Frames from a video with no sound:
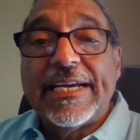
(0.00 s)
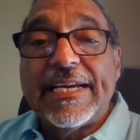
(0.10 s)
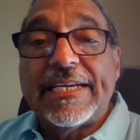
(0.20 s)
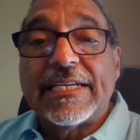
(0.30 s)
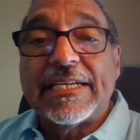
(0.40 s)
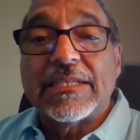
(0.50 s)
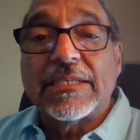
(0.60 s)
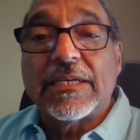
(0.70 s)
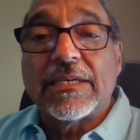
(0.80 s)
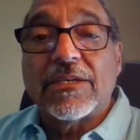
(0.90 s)
And
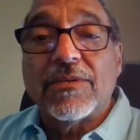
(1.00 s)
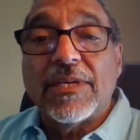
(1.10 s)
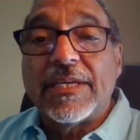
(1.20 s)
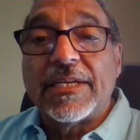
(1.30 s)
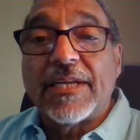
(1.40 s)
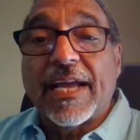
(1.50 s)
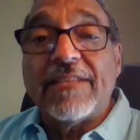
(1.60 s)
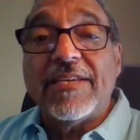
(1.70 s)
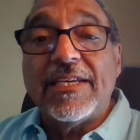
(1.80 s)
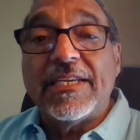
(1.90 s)
in
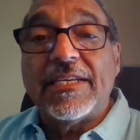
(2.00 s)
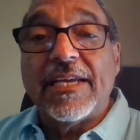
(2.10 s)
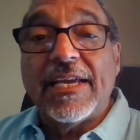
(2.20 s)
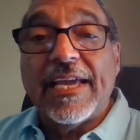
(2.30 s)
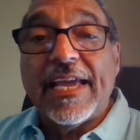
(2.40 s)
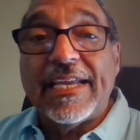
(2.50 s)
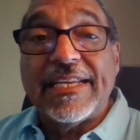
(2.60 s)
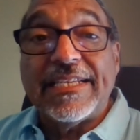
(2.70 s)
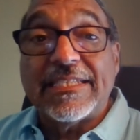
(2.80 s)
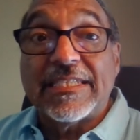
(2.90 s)

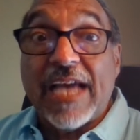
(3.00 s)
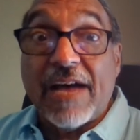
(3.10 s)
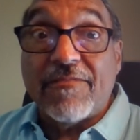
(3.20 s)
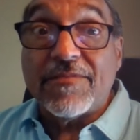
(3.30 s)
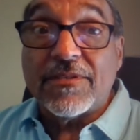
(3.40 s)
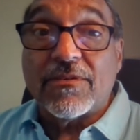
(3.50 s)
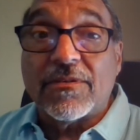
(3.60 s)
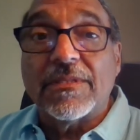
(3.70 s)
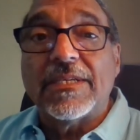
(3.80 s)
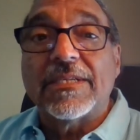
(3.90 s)
1987,
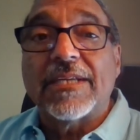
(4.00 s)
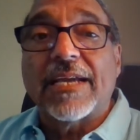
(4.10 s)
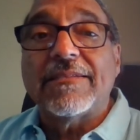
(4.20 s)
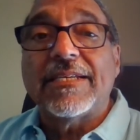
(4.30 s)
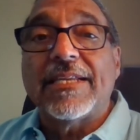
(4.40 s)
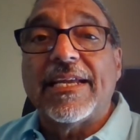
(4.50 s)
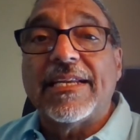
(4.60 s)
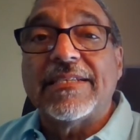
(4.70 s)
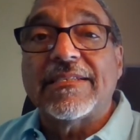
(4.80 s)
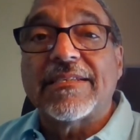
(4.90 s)
early in
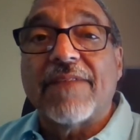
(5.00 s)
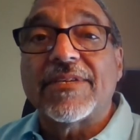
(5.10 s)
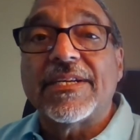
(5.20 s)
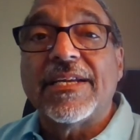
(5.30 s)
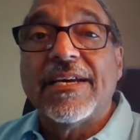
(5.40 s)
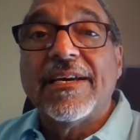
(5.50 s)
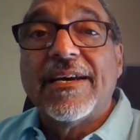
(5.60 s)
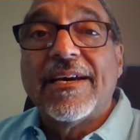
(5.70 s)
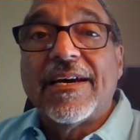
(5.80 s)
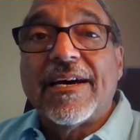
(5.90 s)
1987,
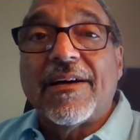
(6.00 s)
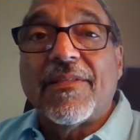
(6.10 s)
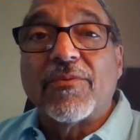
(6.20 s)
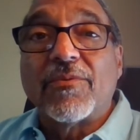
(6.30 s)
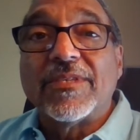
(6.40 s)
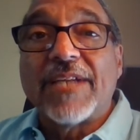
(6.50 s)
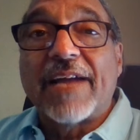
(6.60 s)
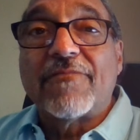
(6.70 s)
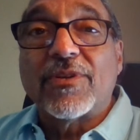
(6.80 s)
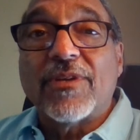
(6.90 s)
there was an
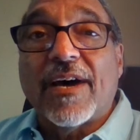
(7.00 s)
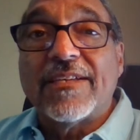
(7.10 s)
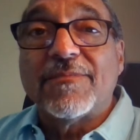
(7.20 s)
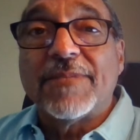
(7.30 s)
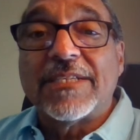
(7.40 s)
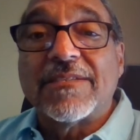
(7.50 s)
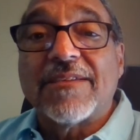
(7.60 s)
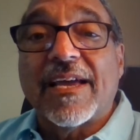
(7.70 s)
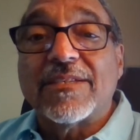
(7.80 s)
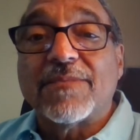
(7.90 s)
advertisement in
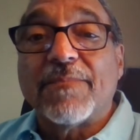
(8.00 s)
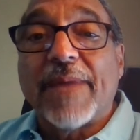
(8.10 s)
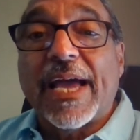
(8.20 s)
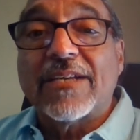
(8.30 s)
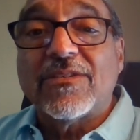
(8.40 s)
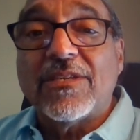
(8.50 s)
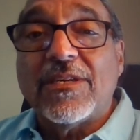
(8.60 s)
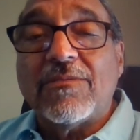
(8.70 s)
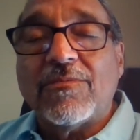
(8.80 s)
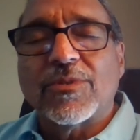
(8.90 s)
Science
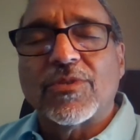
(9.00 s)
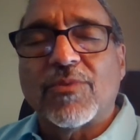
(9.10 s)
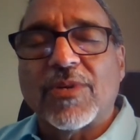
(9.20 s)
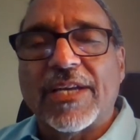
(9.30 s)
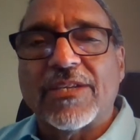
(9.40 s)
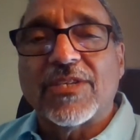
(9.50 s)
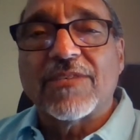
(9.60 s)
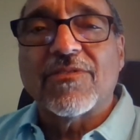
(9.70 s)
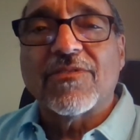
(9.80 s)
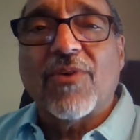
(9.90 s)
Magazine, which we'll get a
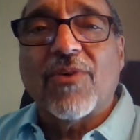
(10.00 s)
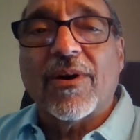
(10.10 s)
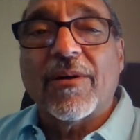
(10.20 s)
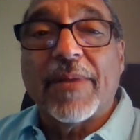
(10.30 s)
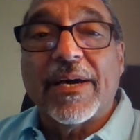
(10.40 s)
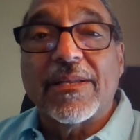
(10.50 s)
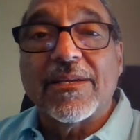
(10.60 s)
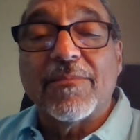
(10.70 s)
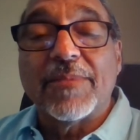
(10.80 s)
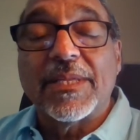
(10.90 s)
chance to talk about a
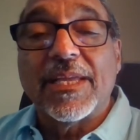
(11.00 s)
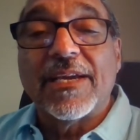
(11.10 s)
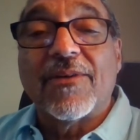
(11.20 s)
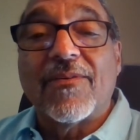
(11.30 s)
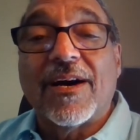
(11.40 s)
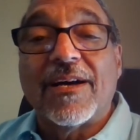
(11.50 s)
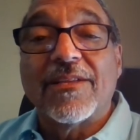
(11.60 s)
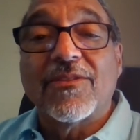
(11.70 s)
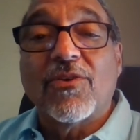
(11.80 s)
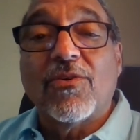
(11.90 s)
little bit later on
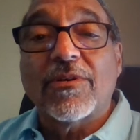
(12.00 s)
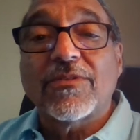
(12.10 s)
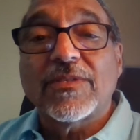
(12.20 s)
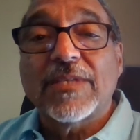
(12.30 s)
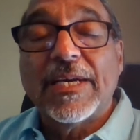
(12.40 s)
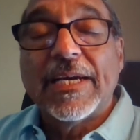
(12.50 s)
in the course.